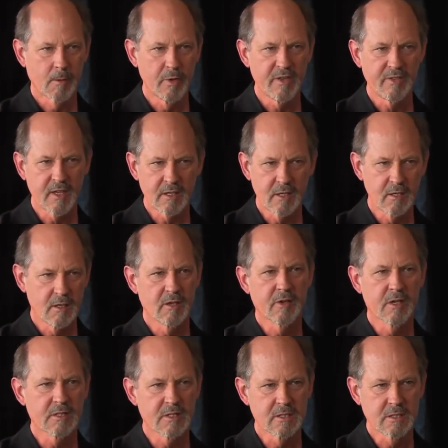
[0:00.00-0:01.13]
We think the
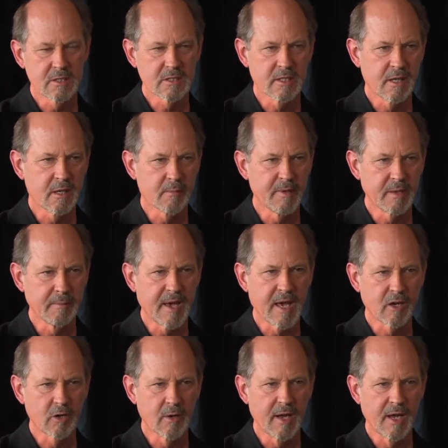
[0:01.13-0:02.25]
universe is just another big
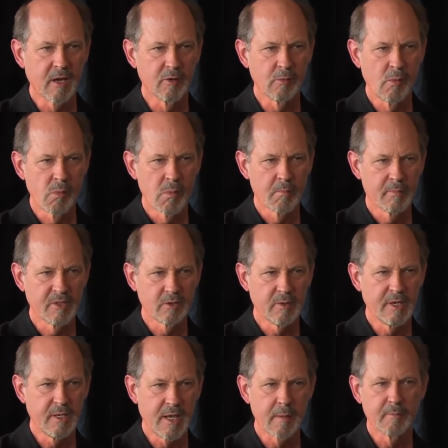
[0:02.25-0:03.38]
battleground
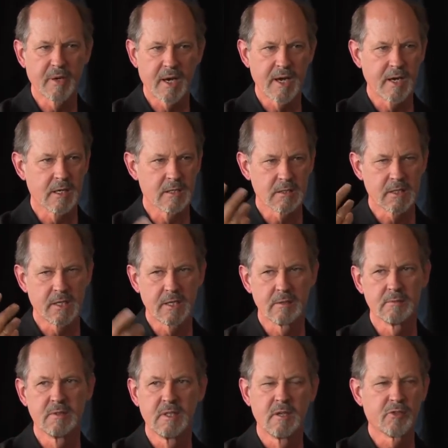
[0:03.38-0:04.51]
between empires and
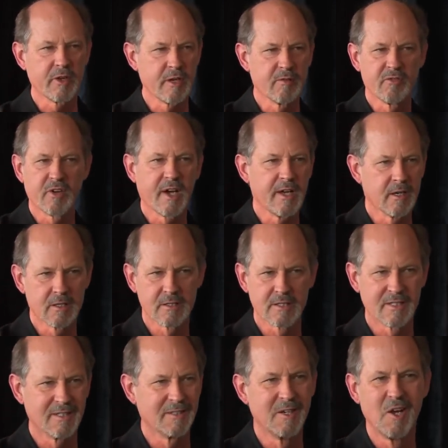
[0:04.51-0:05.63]
freedom
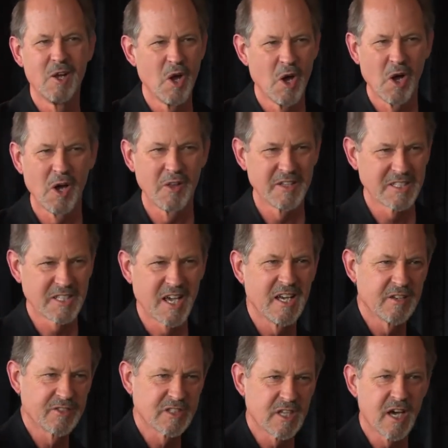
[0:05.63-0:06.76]
fighters and all this
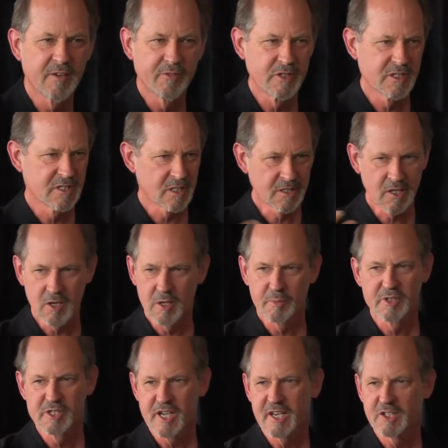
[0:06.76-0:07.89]
kind of stuff, which is a total
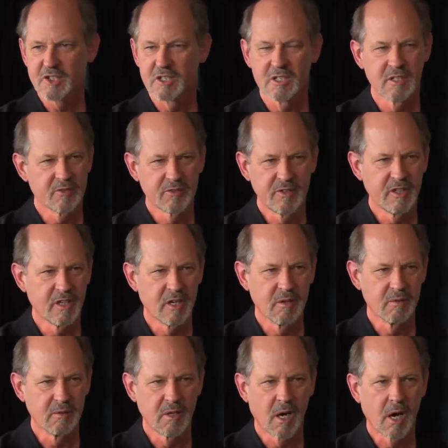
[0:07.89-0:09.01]
projection of,
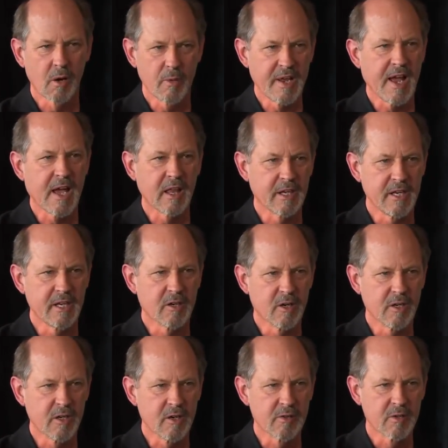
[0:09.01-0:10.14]
our reality here
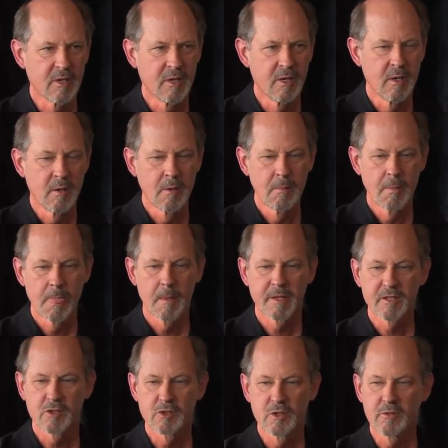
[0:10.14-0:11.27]
on Earth.
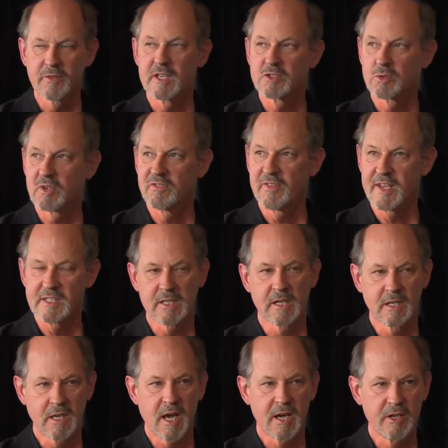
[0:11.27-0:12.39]
But the truth is, we're
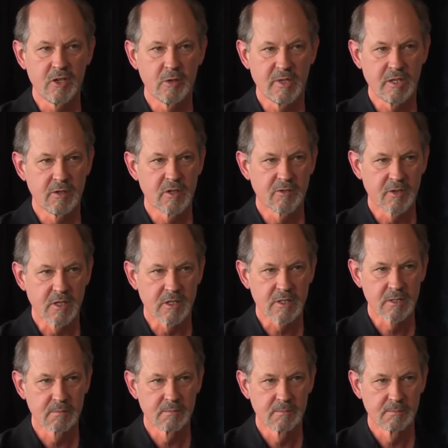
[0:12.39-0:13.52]
facing a non-human
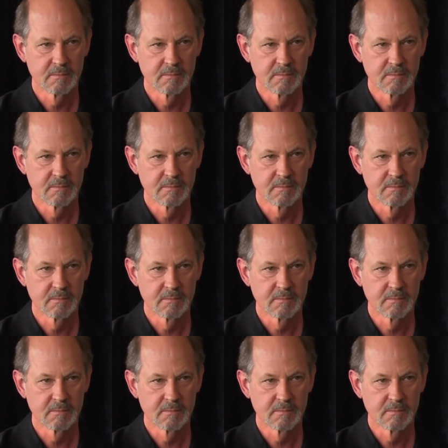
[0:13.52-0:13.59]
universe.